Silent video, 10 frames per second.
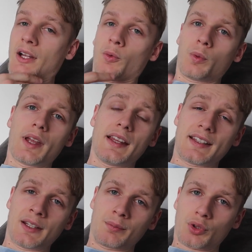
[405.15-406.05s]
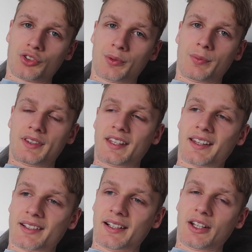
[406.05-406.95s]
Now, we didn't brush him
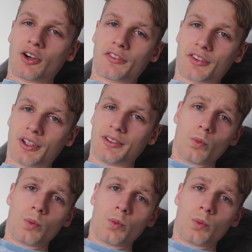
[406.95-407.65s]
particularly often.